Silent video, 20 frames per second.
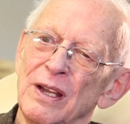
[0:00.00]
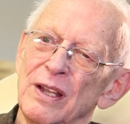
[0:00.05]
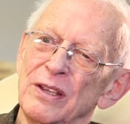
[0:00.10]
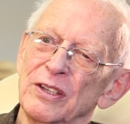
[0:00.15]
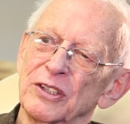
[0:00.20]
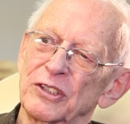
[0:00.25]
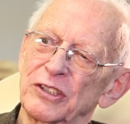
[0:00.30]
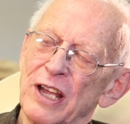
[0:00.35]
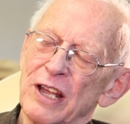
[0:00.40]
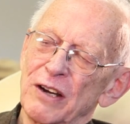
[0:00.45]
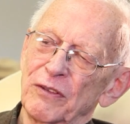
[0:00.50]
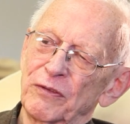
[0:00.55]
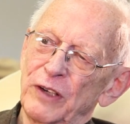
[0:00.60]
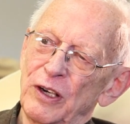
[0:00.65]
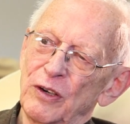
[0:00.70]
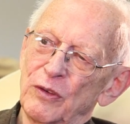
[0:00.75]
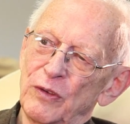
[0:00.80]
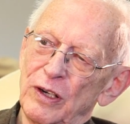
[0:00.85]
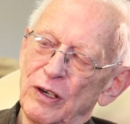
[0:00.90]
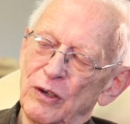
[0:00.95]
The Santa
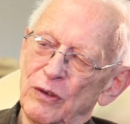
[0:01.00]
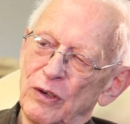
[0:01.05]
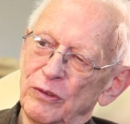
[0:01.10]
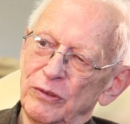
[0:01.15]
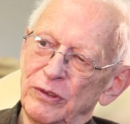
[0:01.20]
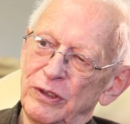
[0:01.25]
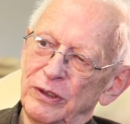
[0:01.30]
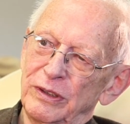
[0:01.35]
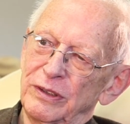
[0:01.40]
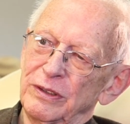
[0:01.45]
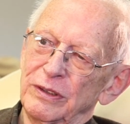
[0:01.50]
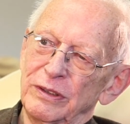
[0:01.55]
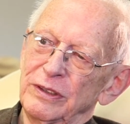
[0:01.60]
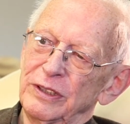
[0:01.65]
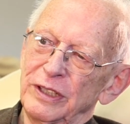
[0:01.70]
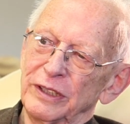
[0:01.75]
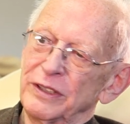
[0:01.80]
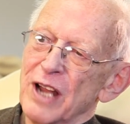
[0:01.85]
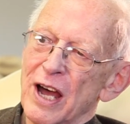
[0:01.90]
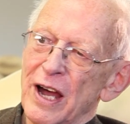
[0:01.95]
Fe Railroad
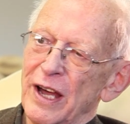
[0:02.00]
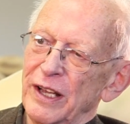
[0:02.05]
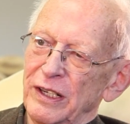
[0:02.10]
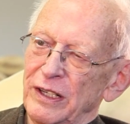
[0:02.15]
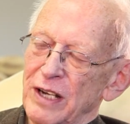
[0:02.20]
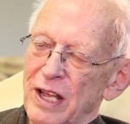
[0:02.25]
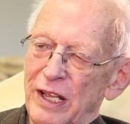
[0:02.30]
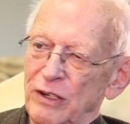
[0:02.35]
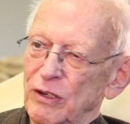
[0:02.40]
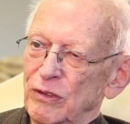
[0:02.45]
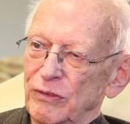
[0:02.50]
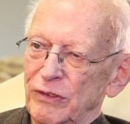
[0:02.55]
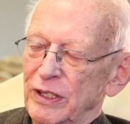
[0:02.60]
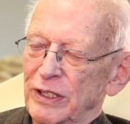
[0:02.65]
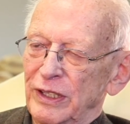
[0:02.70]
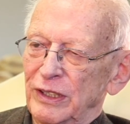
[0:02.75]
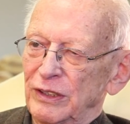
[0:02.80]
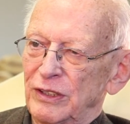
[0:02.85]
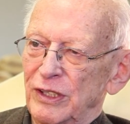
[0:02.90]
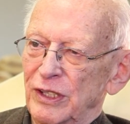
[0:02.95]
did not, and I don't
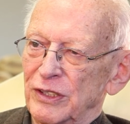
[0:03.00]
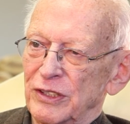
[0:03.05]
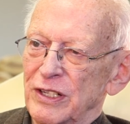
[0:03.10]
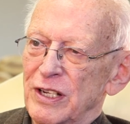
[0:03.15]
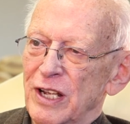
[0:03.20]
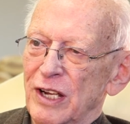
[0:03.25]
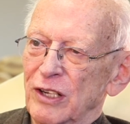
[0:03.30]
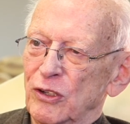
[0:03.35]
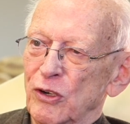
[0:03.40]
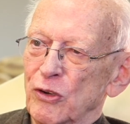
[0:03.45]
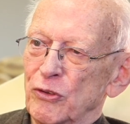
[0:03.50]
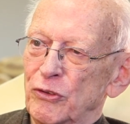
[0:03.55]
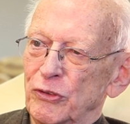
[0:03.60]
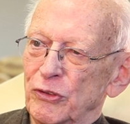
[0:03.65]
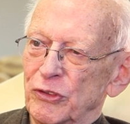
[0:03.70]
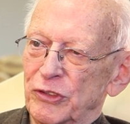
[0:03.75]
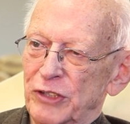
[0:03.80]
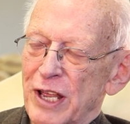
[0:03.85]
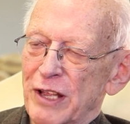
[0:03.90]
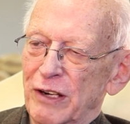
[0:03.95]
think it does now, go
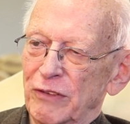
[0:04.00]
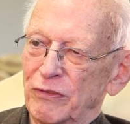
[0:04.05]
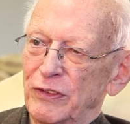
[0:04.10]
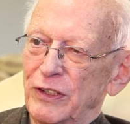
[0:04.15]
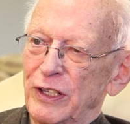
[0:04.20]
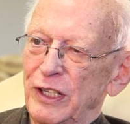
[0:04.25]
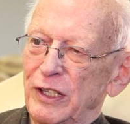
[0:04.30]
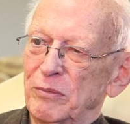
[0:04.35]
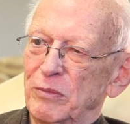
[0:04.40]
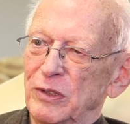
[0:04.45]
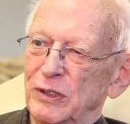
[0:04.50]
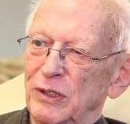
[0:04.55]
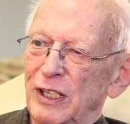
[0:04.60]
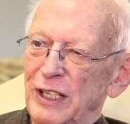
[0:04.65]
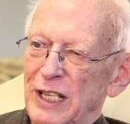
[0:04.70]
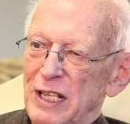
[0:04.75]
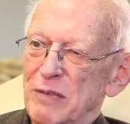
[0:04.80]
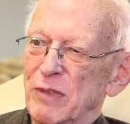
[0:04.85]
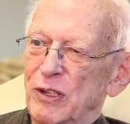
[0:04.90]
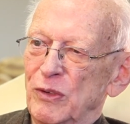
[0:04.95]
through Santa Fe, but
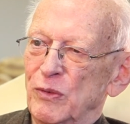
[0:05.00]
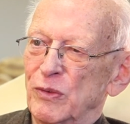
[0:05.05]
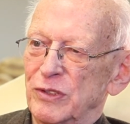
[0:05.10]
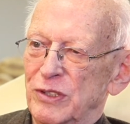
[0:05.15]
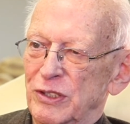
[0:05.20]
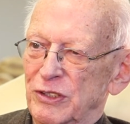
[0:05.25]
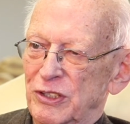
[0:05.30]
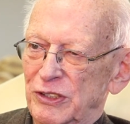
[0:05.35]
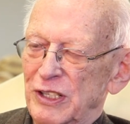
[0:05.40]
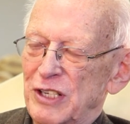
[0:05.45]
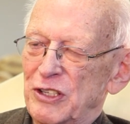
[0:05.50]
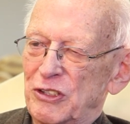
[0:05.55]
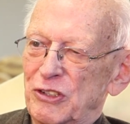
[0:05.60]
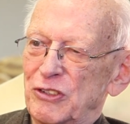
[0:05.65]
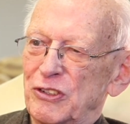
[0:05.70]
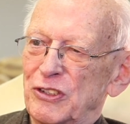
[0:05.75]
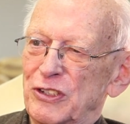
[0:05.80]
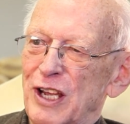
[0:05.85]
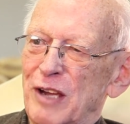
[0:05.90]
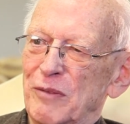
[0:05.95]
Lamy was a
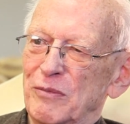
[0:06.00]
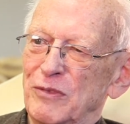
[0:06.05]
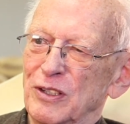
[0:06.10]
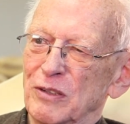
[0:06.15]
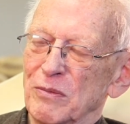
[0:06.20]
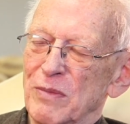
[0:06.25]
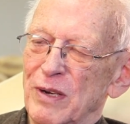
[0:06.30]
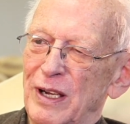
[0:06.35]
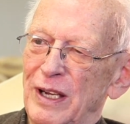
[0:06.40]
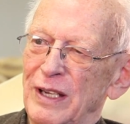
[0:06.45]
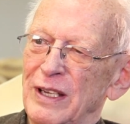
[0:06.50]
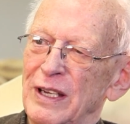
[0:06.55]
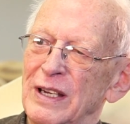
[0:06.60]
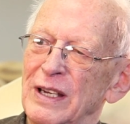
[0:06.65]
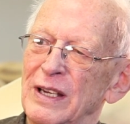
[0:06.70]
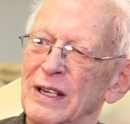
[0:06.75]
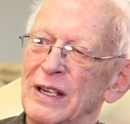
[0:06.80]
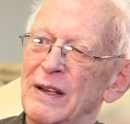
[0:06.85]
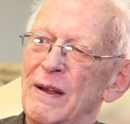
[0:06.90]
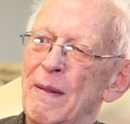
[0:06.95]
station stop nearby.
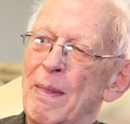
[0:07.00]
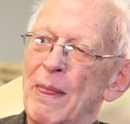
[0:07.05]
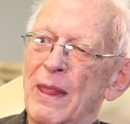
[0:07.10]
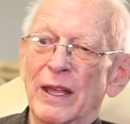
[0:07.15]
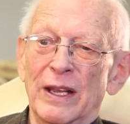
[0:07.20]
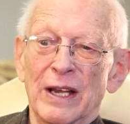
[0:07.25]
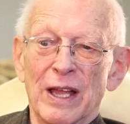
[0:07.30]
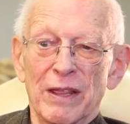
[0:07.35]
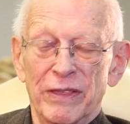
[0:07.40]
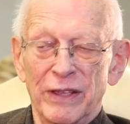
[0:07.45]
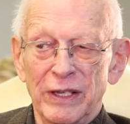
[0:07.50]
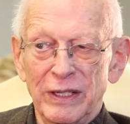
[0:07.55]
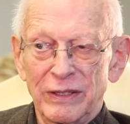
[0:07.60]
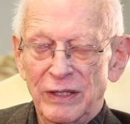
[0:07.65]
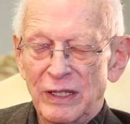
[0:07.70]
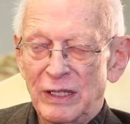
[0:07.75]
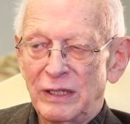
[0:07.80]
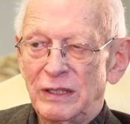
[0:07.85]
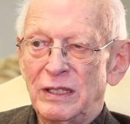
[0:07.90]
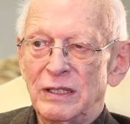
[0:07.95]
And I think
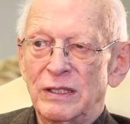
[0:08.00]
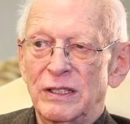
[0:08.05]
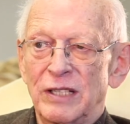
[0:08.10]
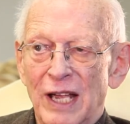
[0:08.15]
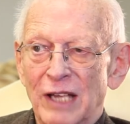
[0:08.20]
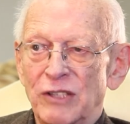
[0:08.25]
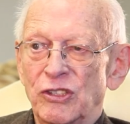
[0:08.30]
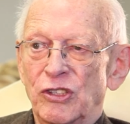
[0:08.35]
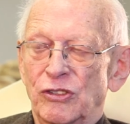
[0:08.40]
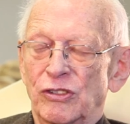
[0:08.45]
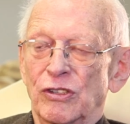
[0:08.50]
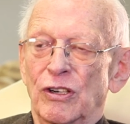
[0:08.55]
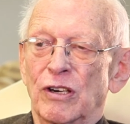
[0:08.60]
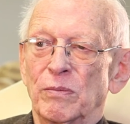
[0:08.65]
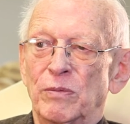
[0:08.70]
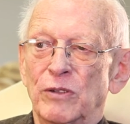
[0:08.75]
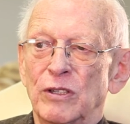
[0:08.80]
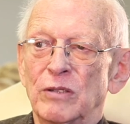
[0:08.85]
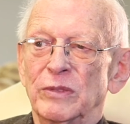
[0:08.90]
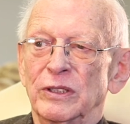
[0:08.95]
they detached our
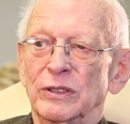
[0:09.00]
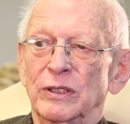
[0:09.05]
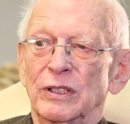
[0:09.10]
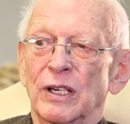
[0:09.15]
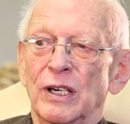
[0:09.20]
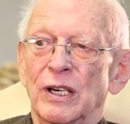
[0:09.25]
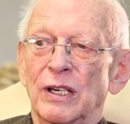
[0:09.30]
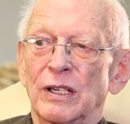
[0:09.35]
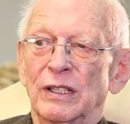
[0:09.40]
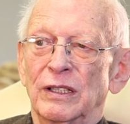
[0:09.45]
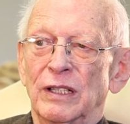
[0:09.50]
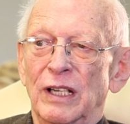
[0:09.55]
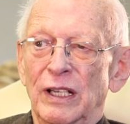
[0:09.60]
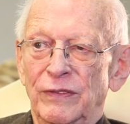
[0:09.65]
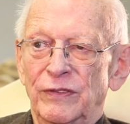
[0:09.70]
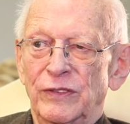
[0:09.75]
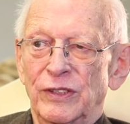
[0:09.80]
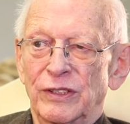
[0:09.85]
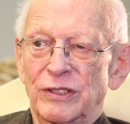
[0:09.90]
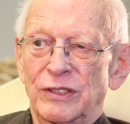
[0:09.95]
Pullman car and
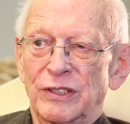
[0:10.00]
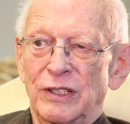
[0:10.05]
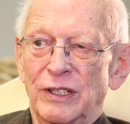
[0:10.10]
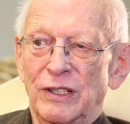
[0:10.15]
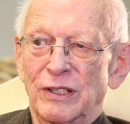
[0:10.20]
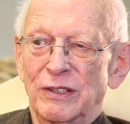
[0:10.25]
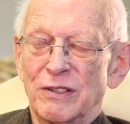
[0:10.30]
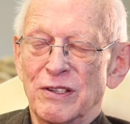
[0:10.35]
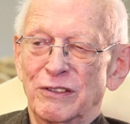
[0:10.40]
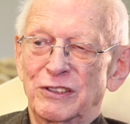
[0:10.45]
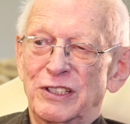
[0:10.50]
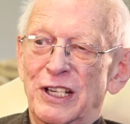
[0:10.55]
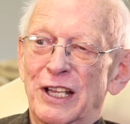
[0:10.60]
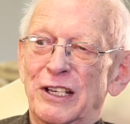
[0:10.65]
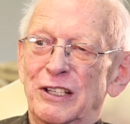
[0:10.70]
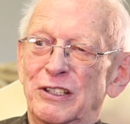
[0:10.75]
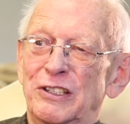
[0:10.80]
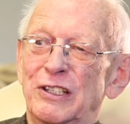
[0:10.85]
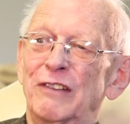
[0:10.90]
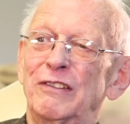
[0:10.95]
left us there, and the
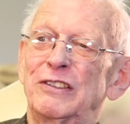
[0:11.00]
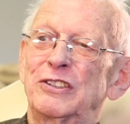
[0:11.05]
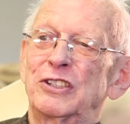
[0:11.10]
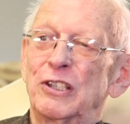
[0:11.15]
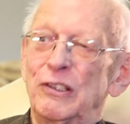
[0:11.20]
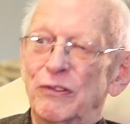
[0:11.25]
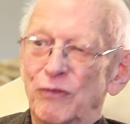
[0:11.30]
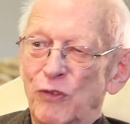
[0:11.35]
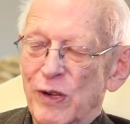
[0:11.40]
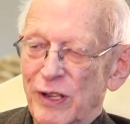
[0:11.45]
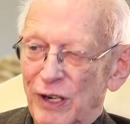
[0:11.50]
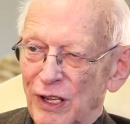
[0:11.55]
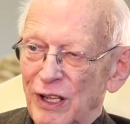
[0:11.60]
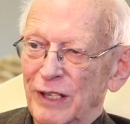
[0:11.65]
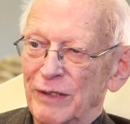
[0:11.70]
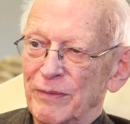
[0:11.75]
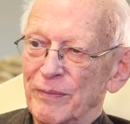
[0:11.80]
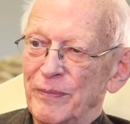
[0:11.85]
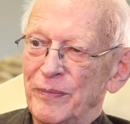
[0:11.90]
Santa Fe chief went on.